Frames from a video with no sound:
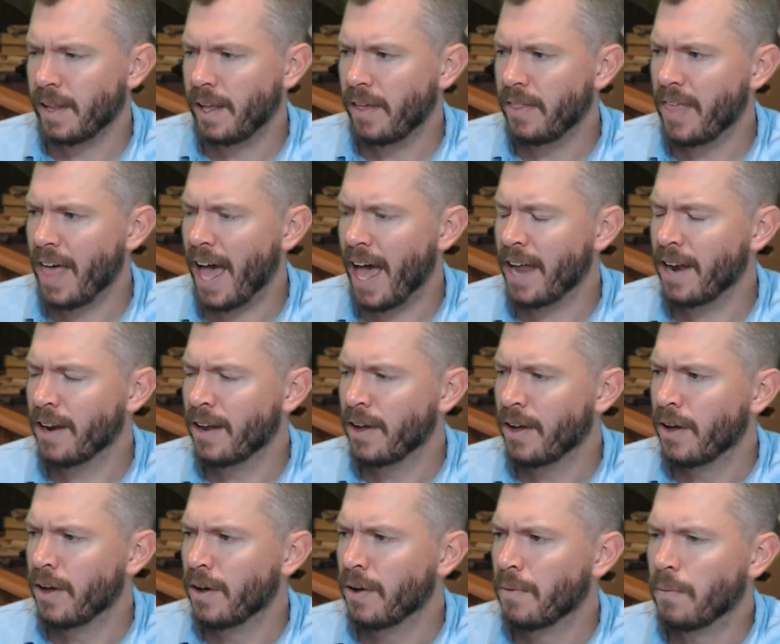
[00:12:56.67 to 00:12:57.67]
that
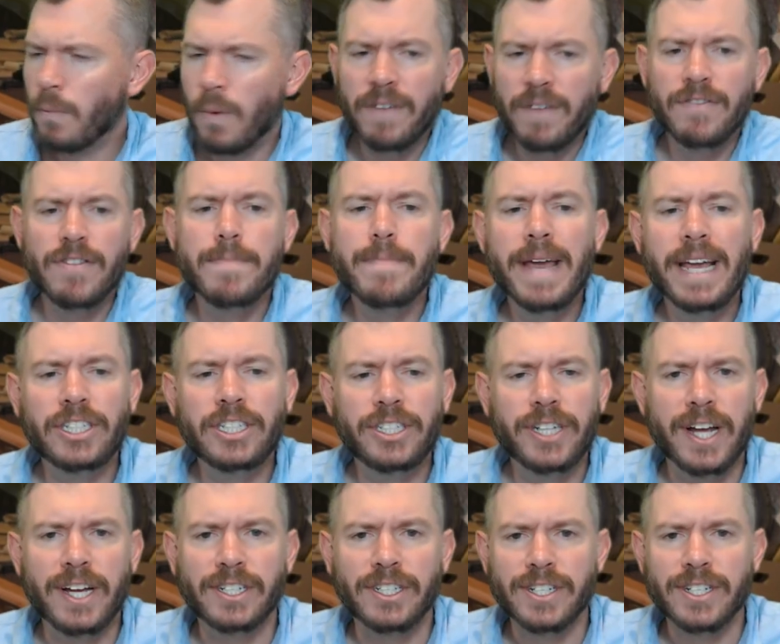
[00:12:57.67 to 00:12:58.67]
one of the main
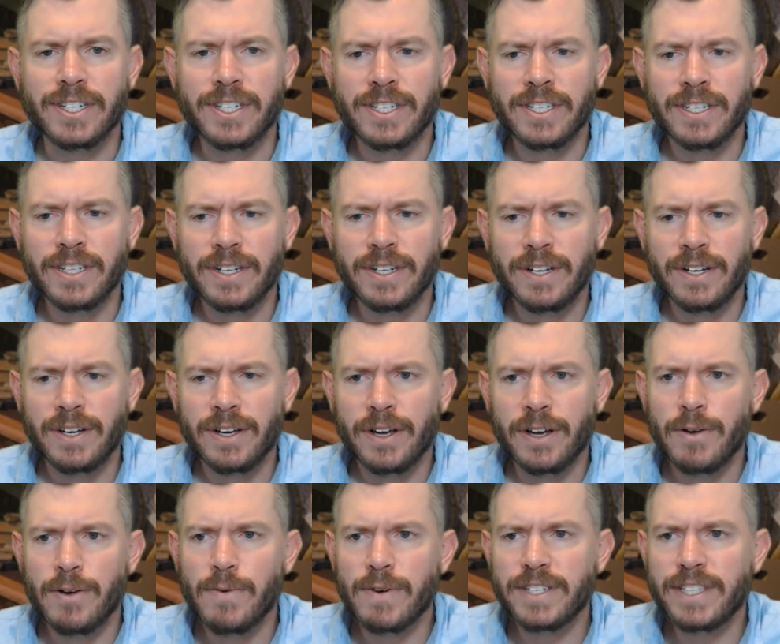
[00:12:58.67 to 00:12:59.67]
changes
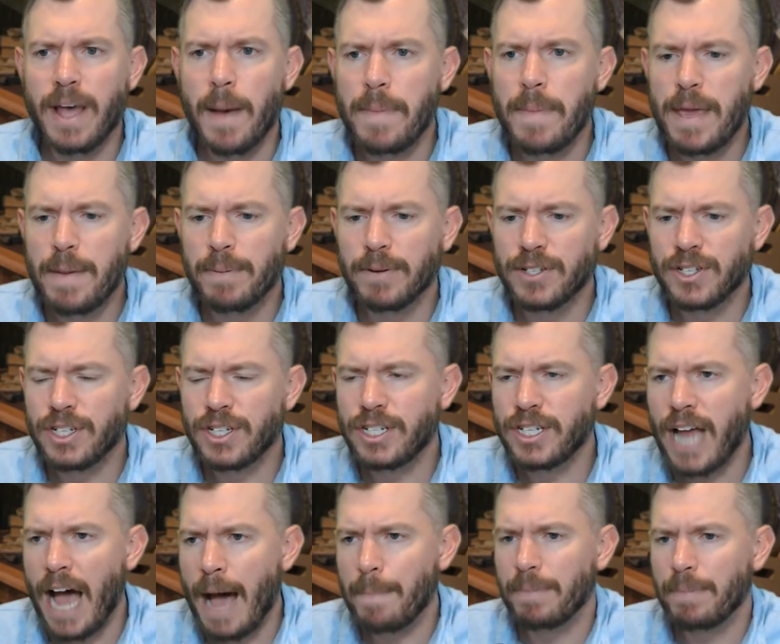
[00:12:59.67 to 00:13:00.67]
was that people
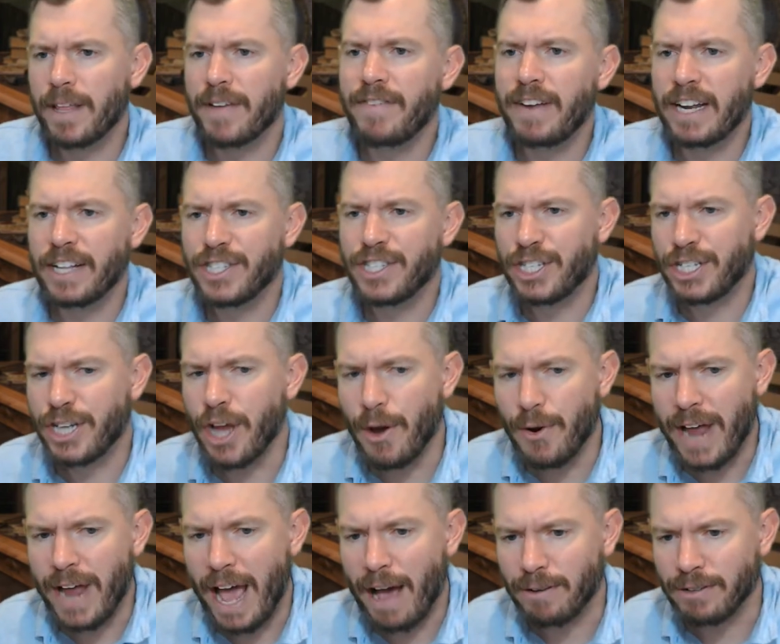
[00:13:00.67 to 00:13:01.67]
stop living in
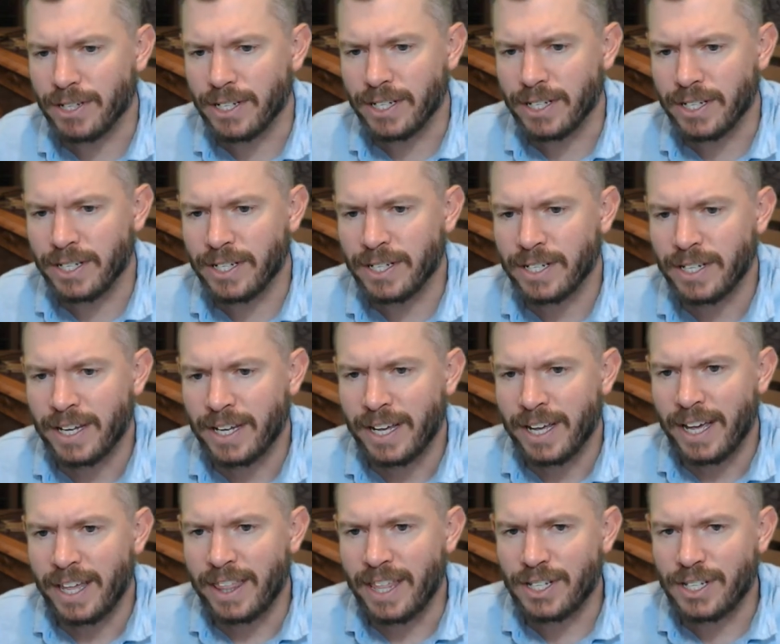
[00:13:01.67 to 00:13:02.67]
stone houses
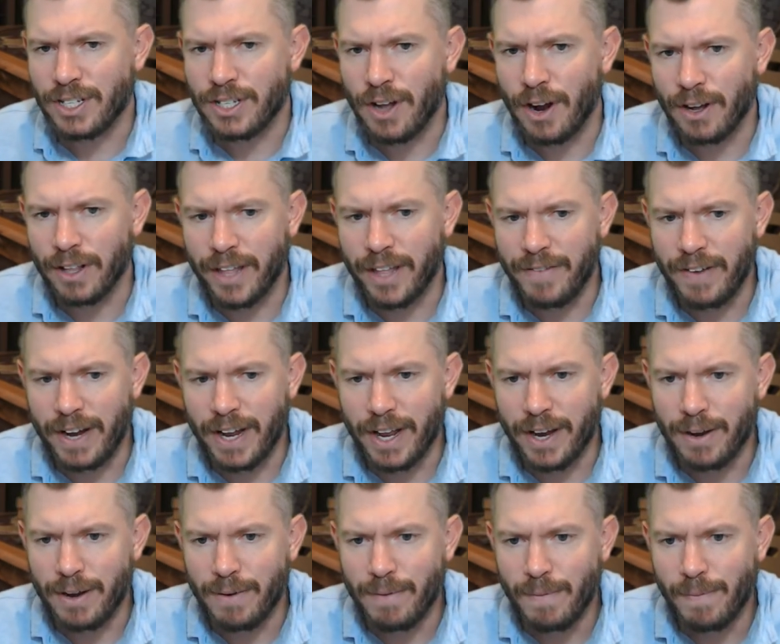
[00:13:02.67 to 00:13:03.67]
and they start living
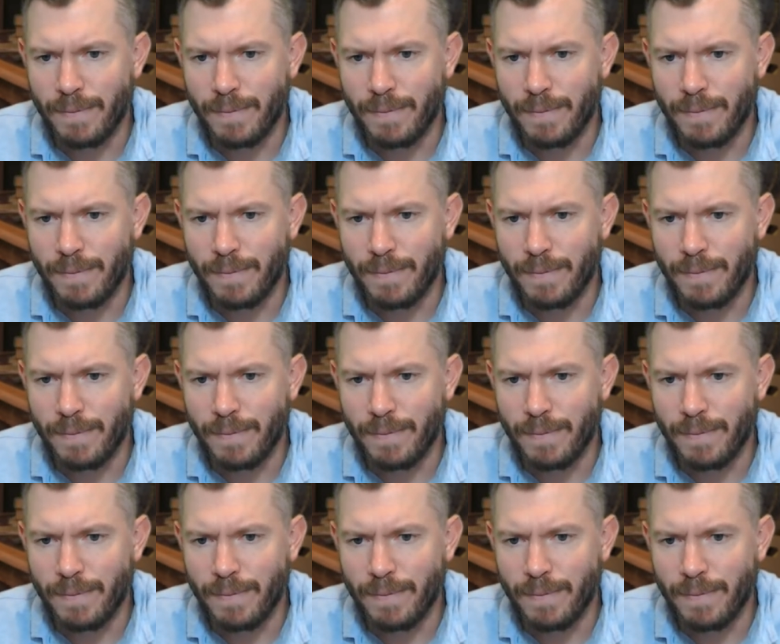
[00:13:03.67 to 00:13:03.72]
in